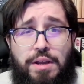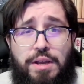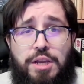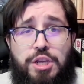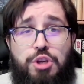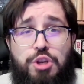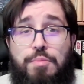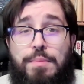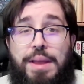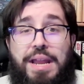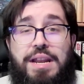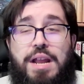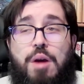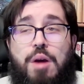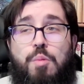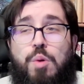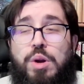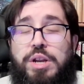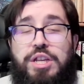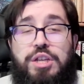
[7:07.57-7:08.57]
You may not
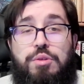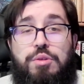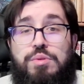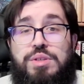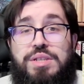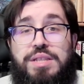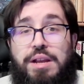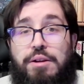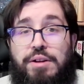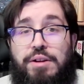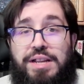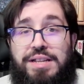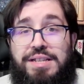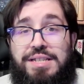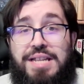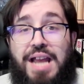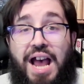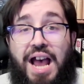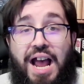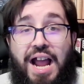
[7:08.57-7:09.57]
want to use their
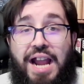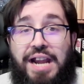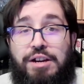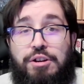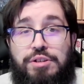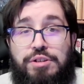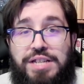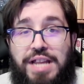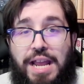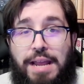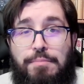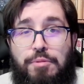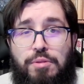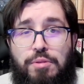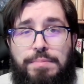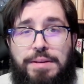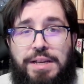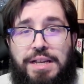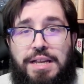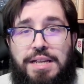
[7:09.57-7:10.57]
entire table
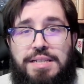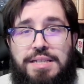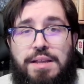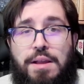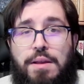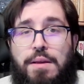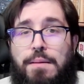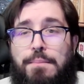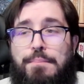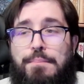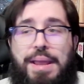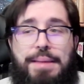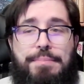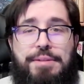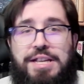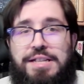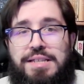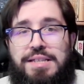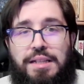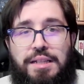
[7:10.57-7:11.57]
because maybe
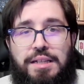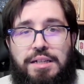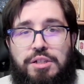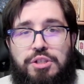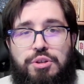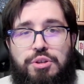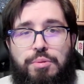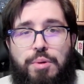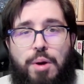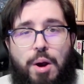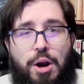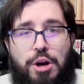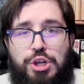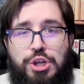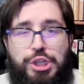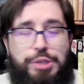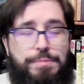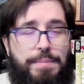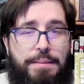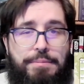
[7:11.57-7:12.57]
it's a little too
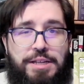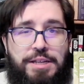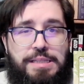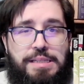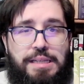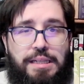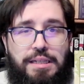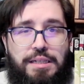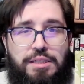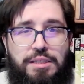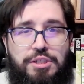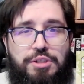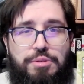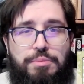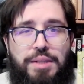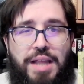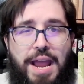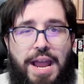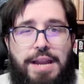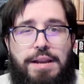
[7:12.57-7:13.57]
harsh, maybe it's a little too
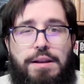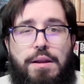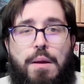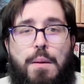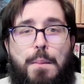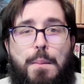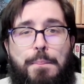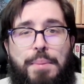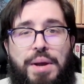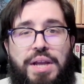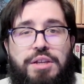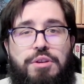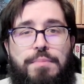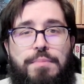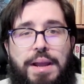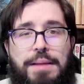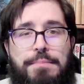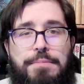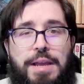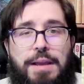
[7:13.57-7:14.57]
light, but you
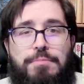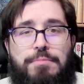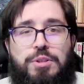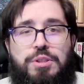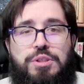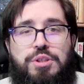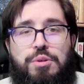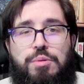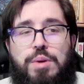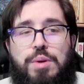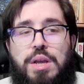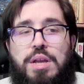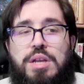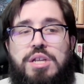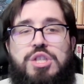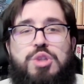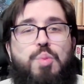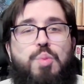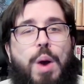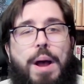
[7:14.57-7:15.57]
might be able to
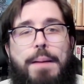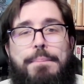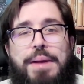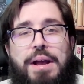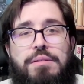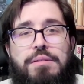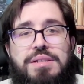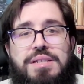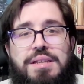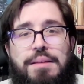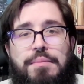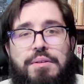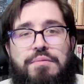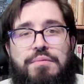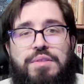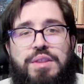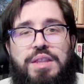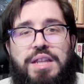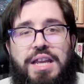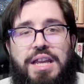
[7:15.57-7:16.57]
swap out some
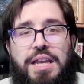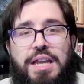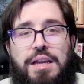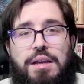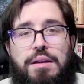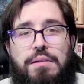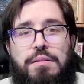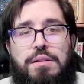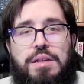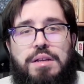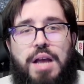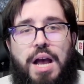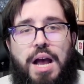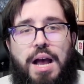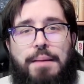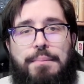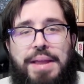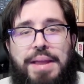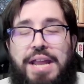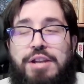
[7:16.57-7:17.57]
of the
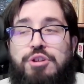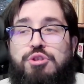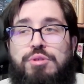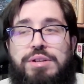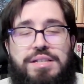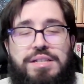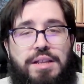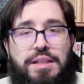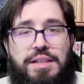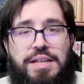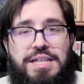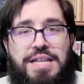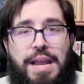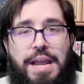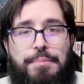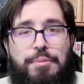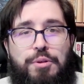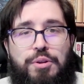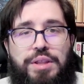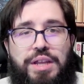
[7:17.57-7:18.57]
entries on the
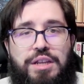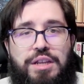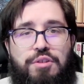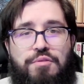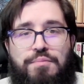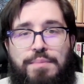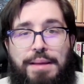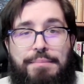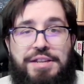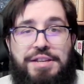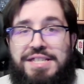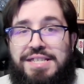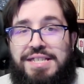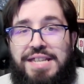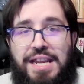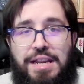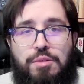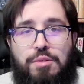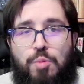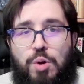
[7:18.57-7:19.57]
table that you've maybe
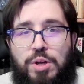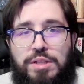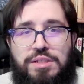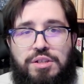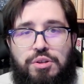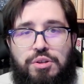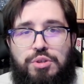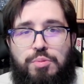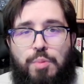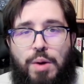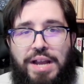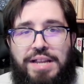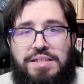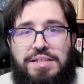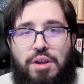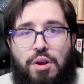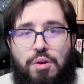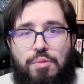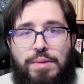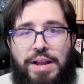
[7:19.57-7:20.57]
seen once or twice
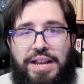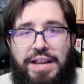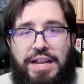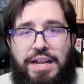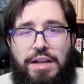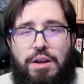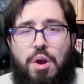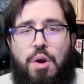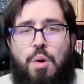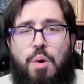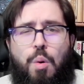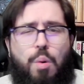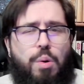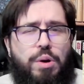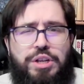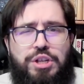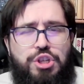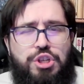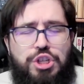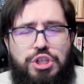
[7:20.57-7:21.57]
already, or
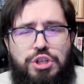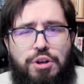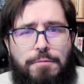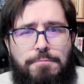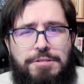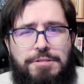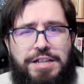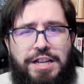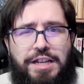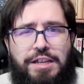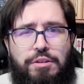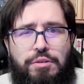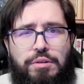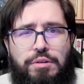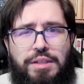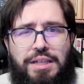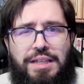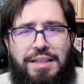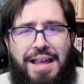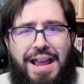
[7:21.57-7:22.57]
you just don't
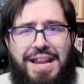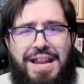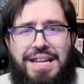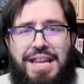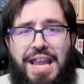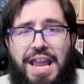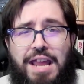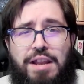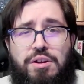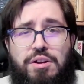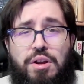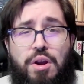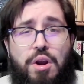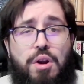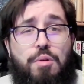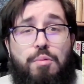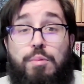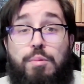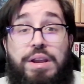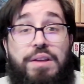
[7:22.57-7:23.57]
particularly like, and
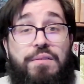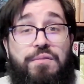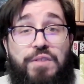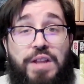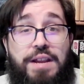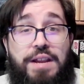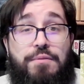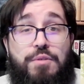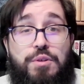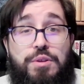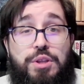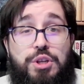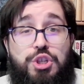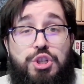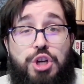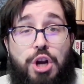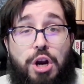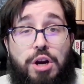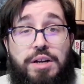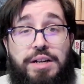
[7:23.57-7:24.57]
reflavor the
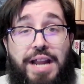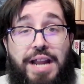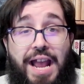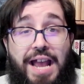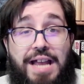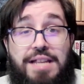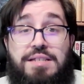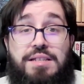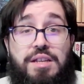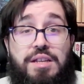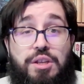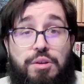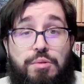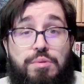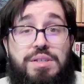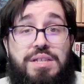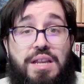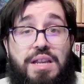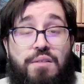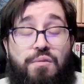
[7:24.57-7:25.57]
chart as you
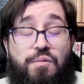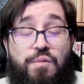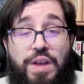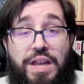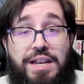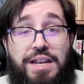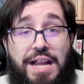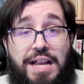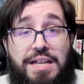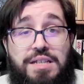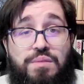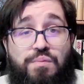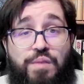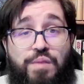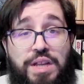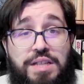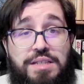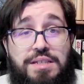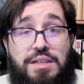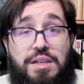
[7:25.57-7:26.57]
see fit, as
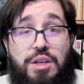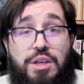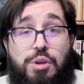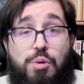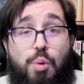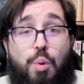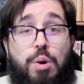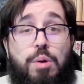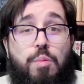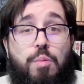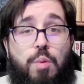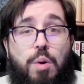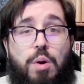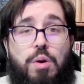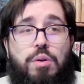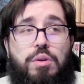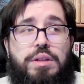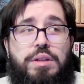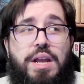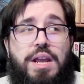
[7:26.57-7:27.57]
fits your
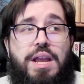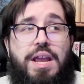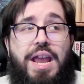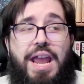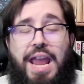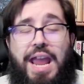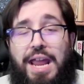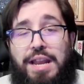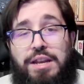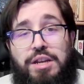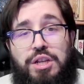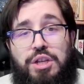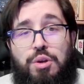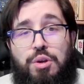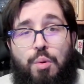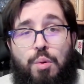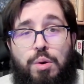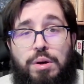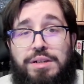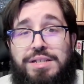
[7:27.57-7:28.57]
world and
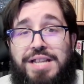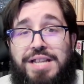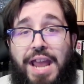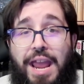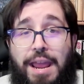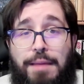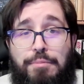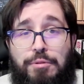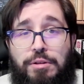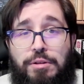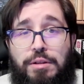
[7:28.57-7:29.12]
your table.